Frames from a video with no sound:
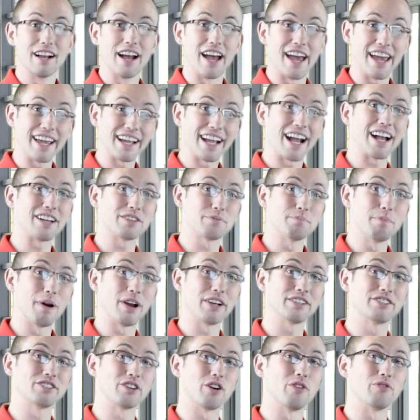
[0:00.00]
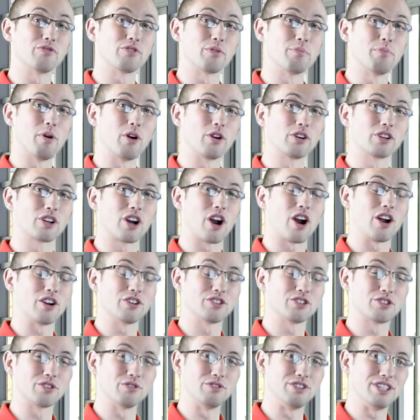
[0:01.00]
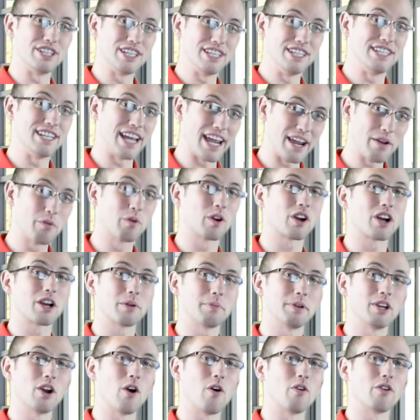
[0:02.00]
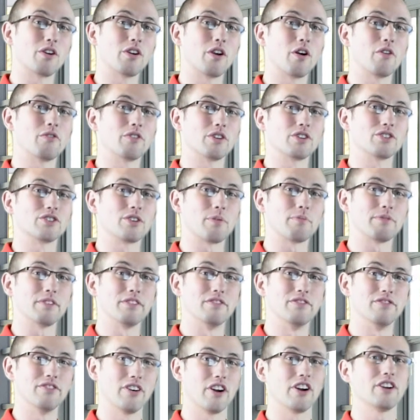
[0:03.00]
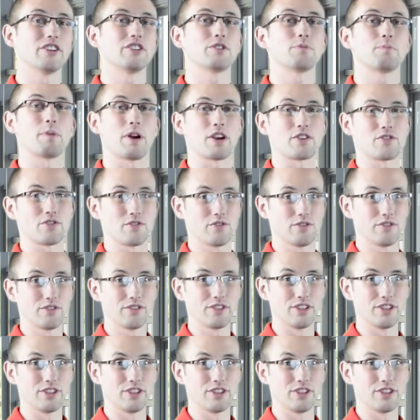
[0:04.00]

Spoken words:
Hey guys, Mike's going from Motor Cars. So today we're going to be going over something very special.